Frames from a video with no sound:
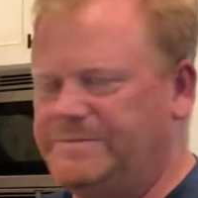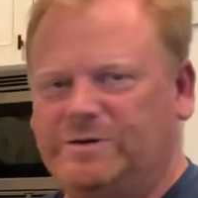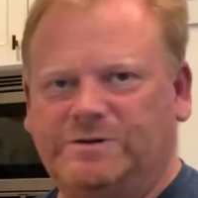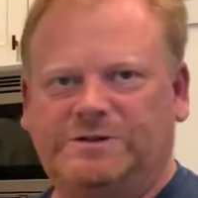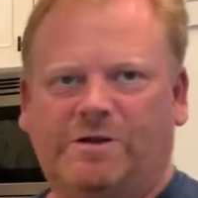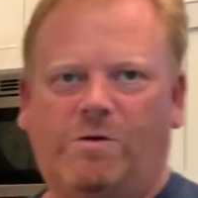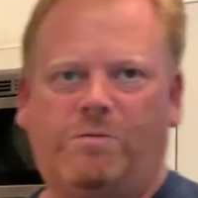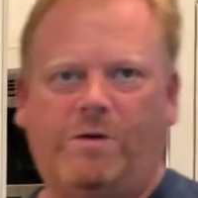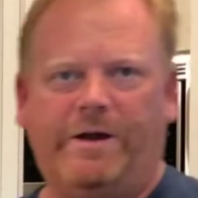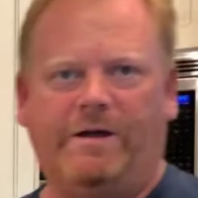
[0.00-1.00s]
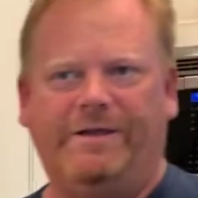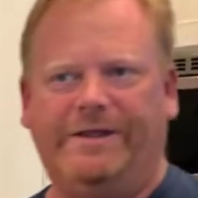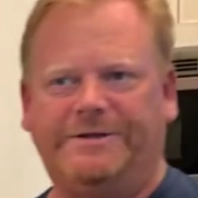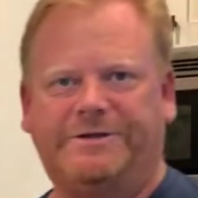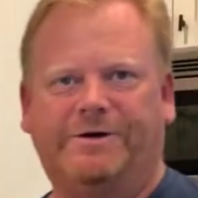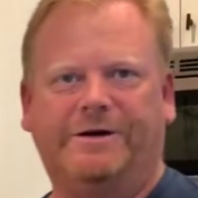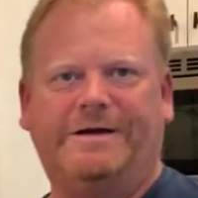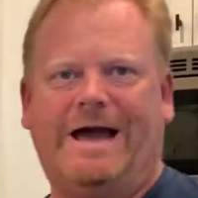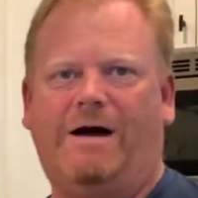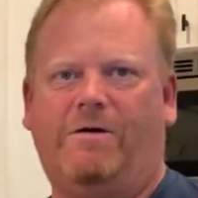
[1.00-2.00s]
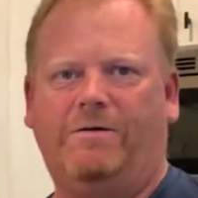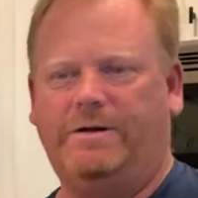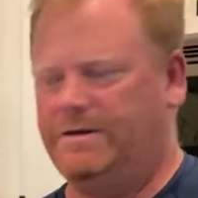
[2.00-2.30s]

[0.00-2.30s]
to a slow boil and then turn it down